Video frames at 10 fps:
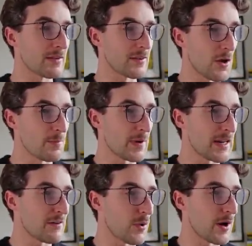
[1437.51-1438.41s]
I don't
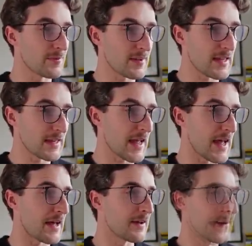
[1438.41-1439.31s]
believe what I'm seeing
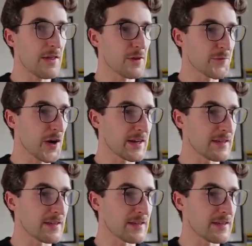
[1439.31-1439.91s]
here. At the front